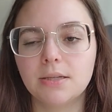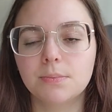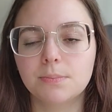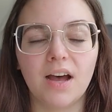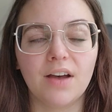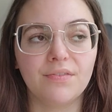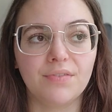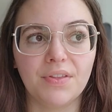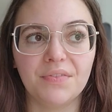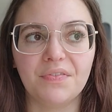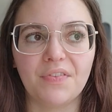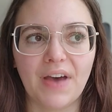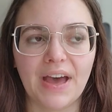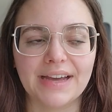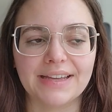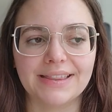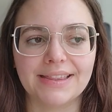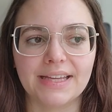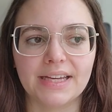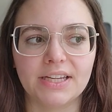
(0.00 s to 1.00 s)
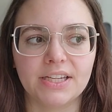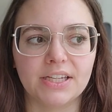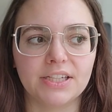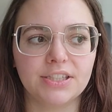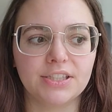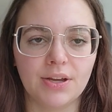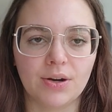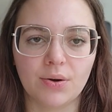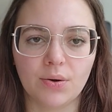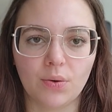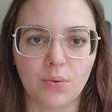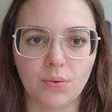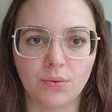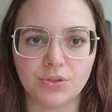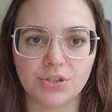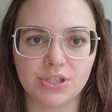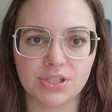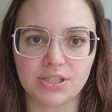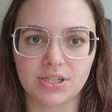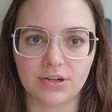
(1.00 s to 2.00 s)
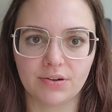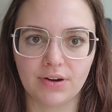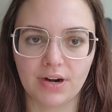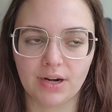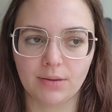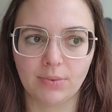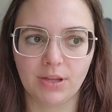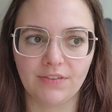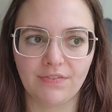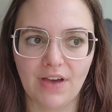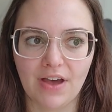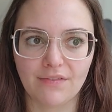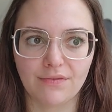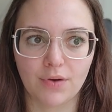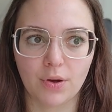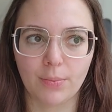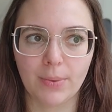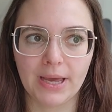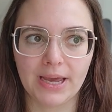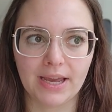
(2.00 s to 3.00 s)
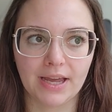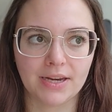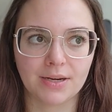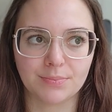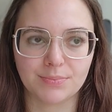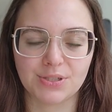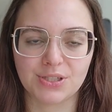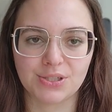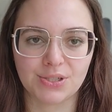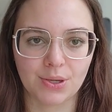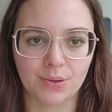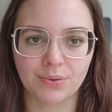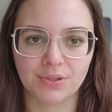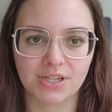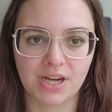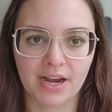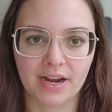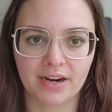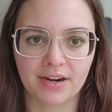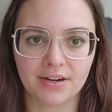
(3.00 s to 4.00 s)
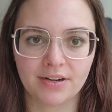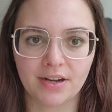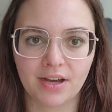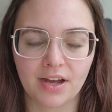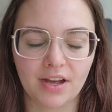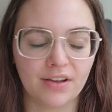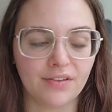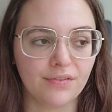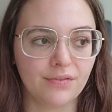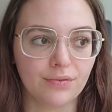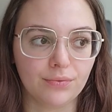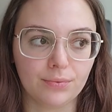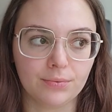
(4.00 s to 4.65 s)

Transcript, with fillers: of the fact that they're all just incredibly fat phobic and I'm so tired of